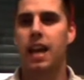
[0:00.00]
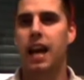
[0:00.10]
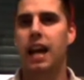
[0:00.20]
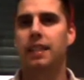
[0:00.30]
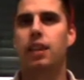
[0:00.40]

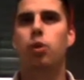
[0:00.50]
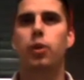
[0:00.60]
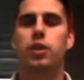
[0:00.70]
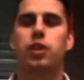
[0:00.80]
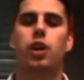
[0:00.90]
And they
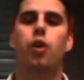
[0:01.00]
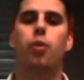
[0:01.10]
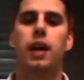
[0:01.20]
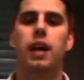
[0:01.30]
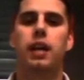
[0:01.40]
always go
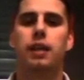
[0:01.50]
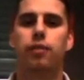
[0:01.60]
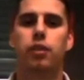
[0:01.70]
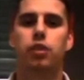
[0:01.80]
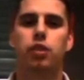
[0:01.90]
away for
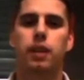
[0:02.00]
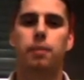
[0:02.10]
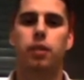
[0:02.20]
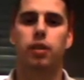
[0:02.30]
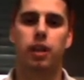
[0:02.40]
a trip
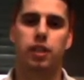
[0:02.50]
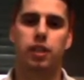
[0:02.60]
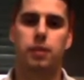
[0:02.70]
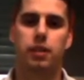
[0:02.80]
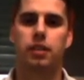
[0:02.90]
at
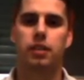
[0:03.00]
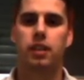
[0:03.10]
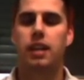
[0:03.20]
Christmas.